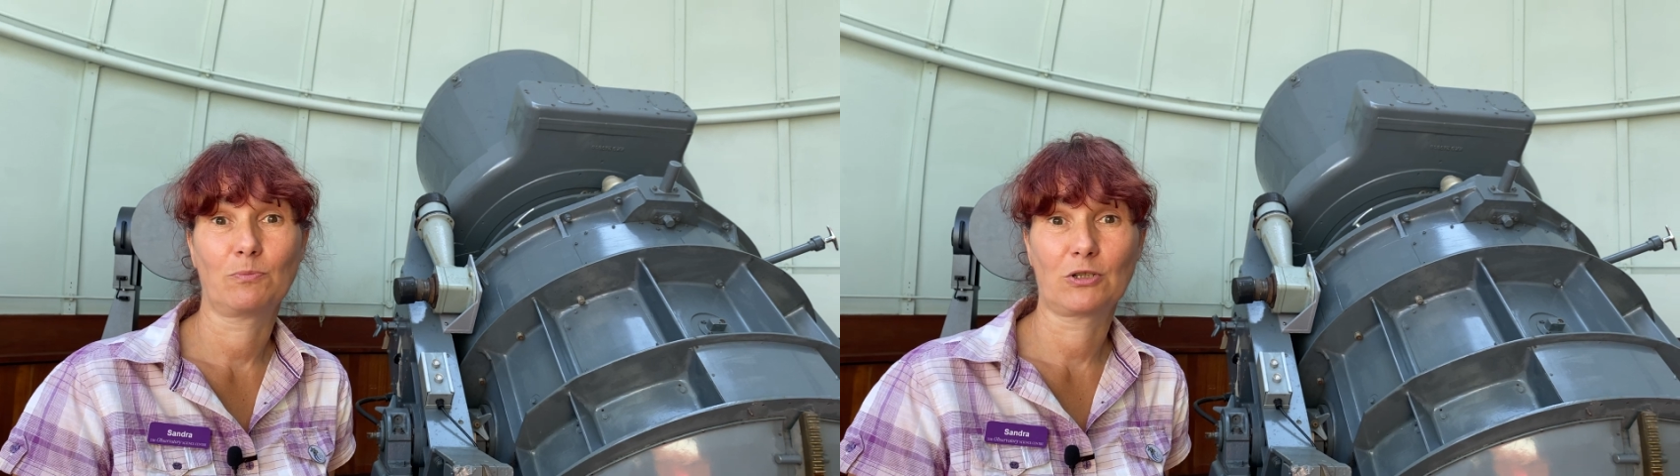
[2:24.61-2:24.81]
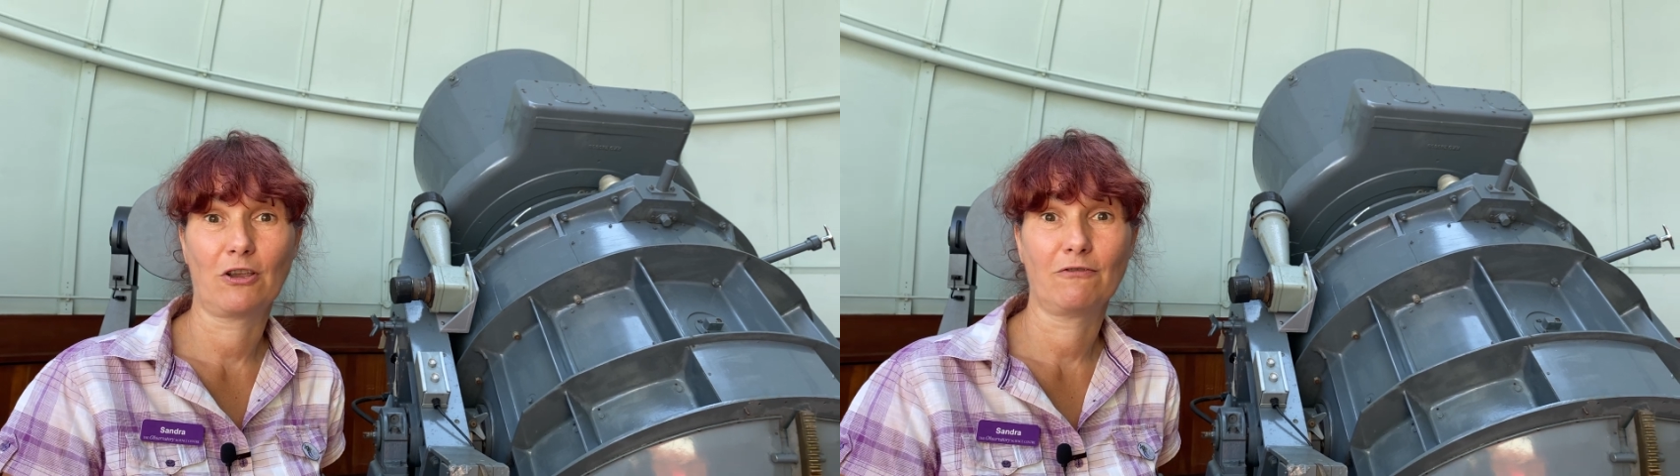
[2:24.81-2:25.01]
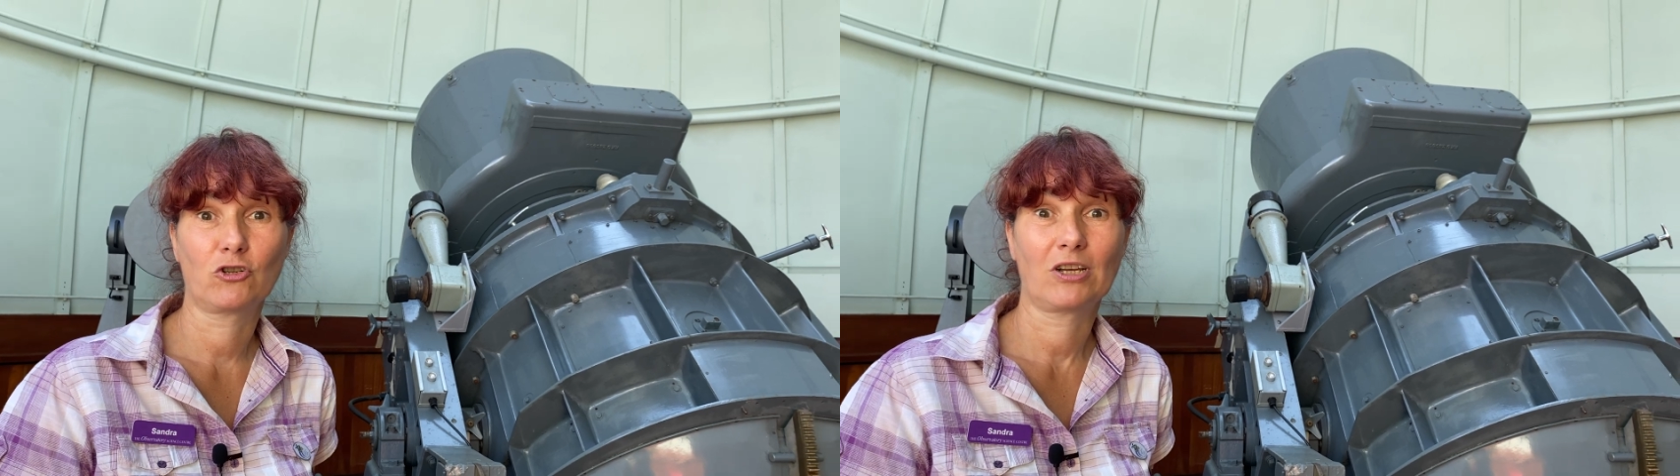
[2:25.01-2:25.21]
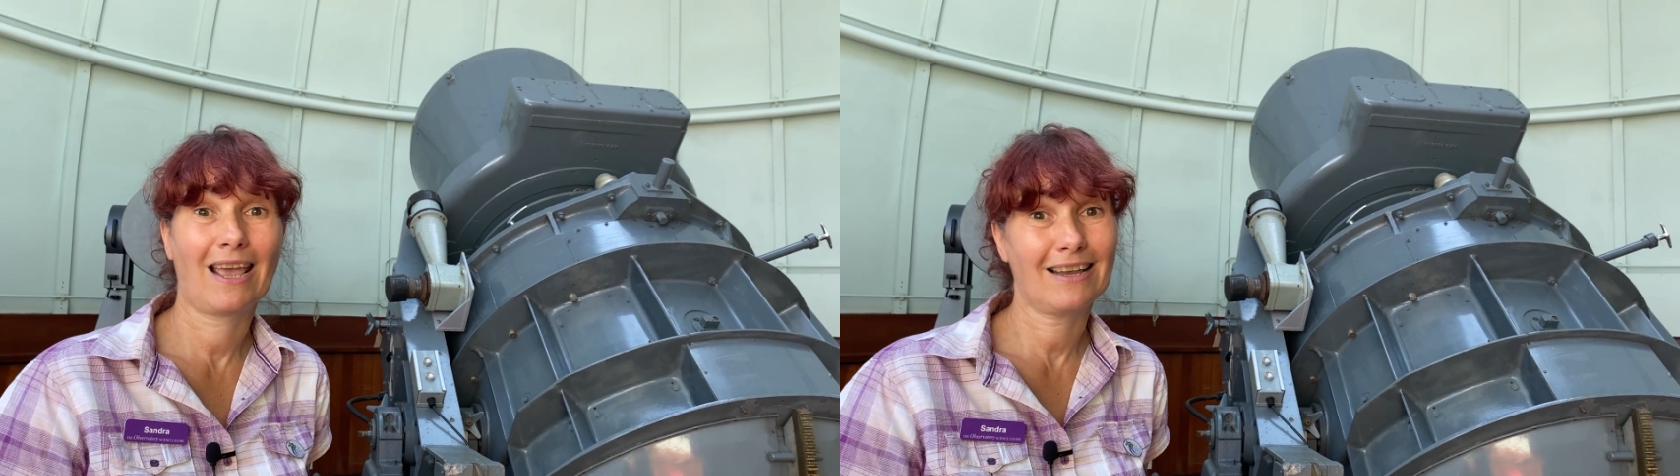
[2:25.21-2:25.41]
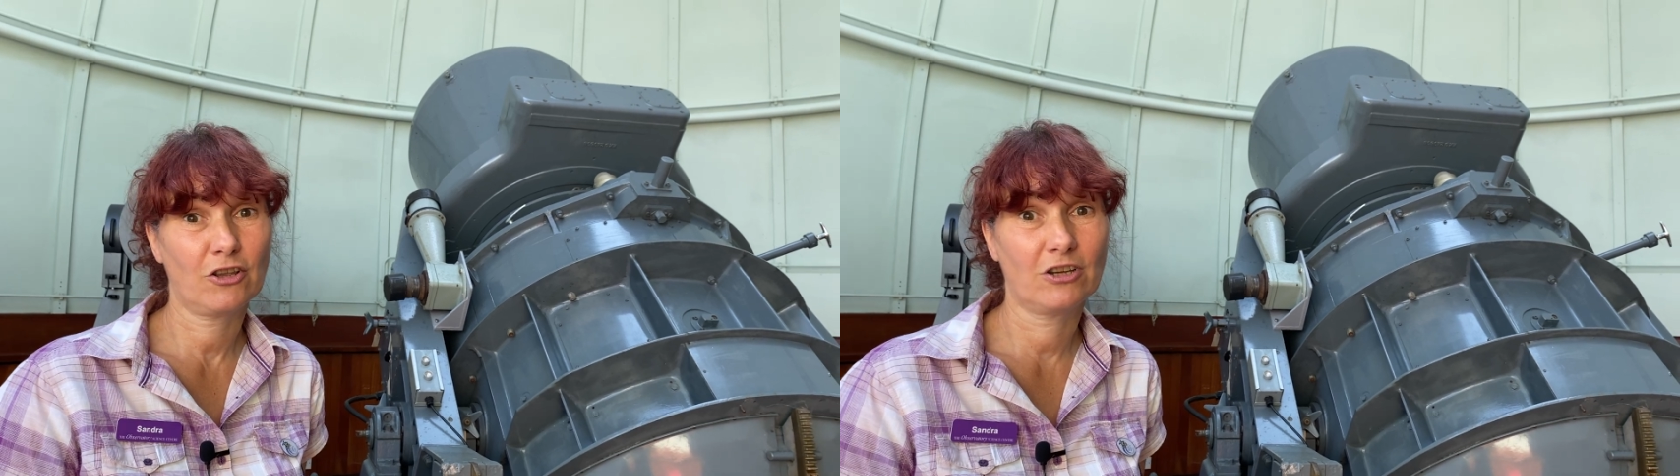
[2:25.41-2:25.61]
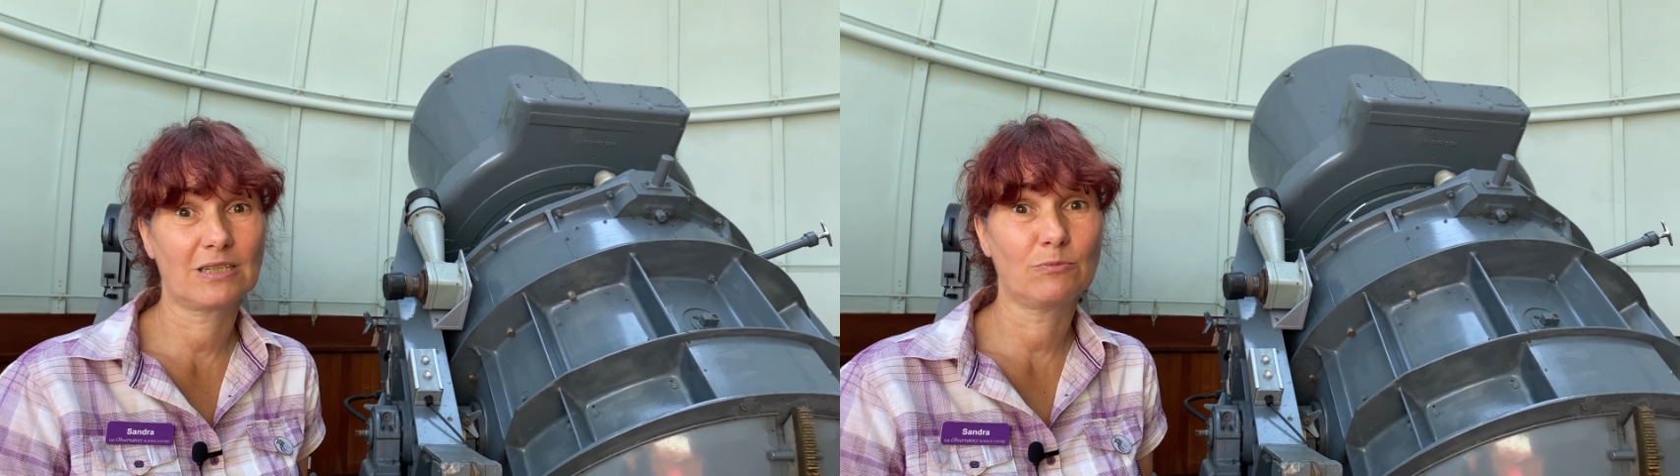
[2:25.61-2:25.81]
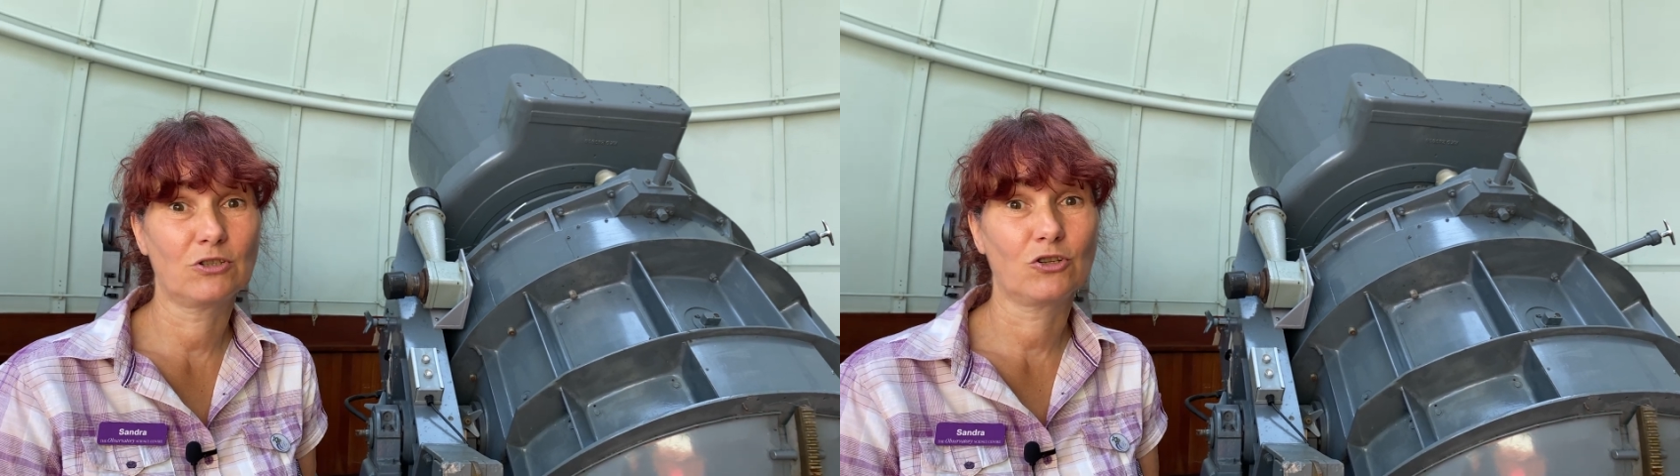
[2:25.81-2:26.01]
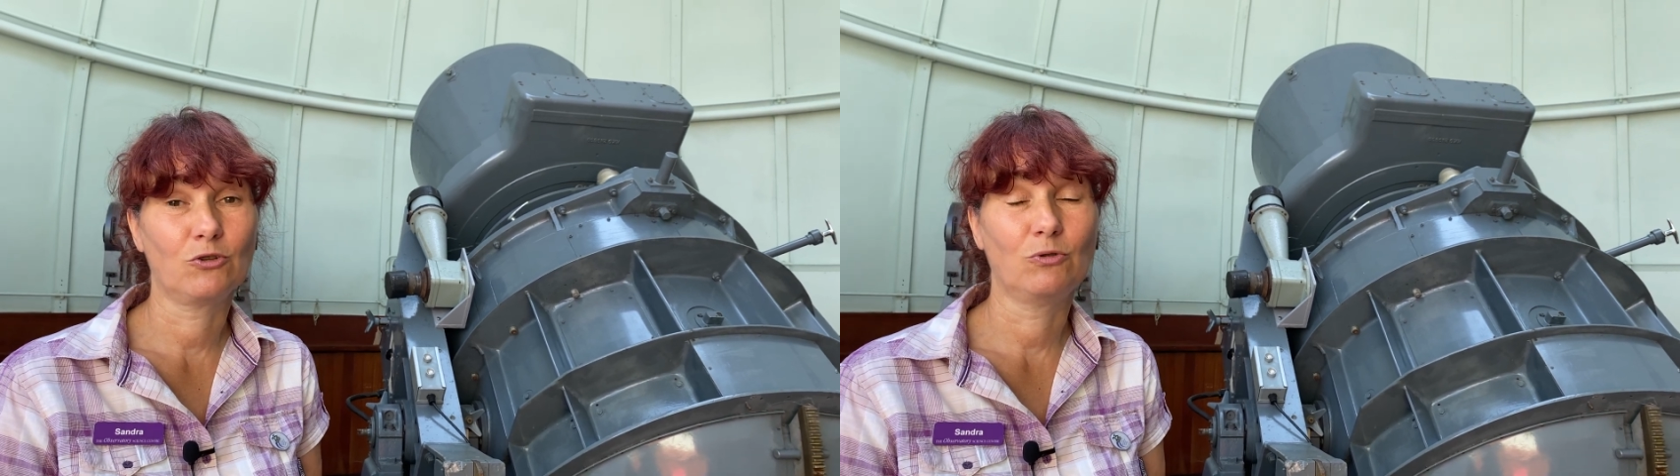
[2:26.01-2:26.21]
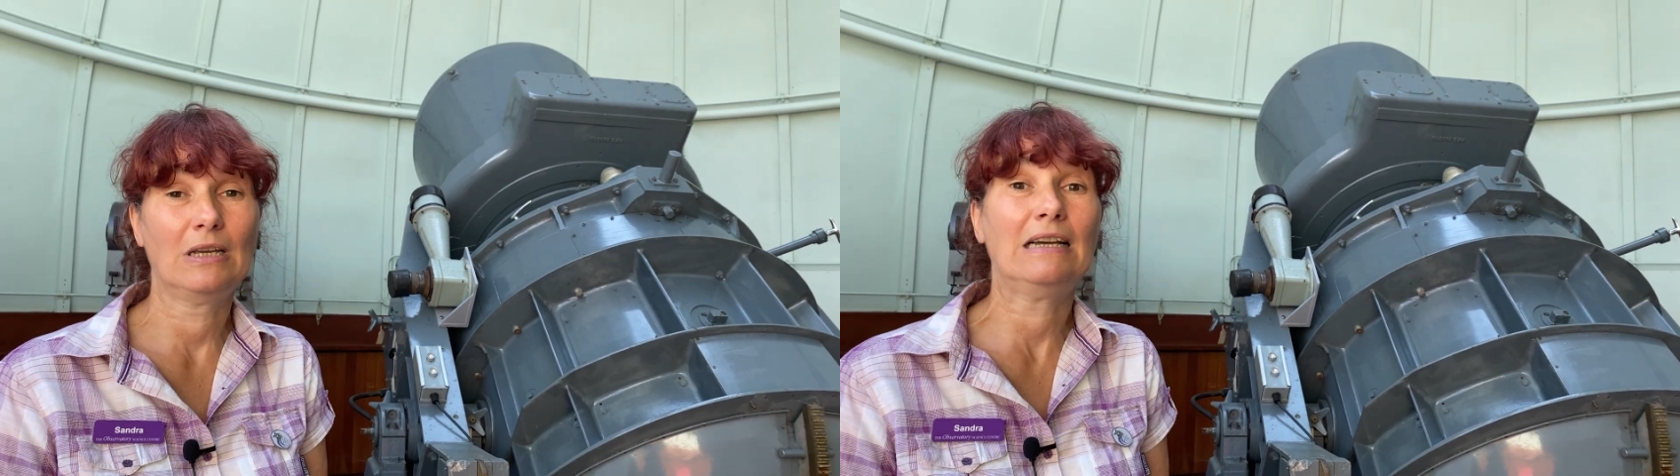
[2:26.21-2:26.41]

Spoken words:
Observatory at Herstmonceux